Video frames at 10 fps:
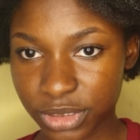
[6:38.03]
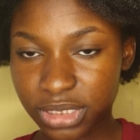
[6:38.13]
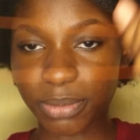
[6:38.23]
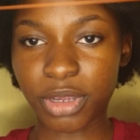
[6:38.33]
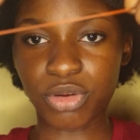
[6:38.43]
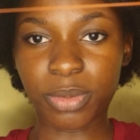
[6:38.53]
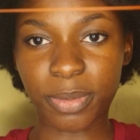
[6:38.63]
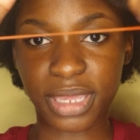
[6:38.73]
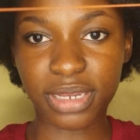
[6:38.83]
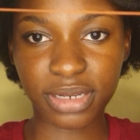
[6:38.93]
to get my rubber
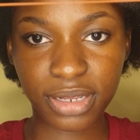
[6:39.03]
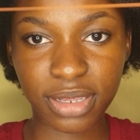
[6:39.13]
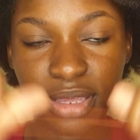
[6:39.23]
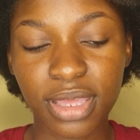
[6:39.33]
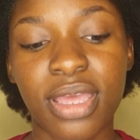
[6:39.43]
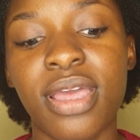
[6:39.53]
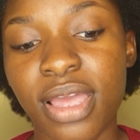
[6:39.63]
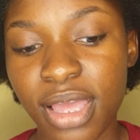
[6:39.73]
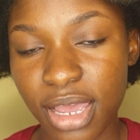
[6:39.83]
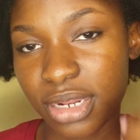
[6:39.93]
band
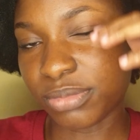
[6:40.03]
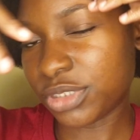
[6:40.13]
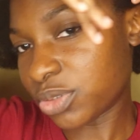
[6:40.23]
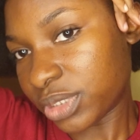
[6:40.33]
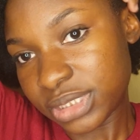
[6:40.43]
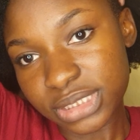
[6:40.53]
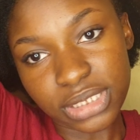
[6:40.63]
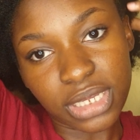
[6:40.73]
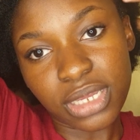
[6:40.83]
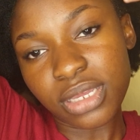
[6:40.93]
and I'm just going to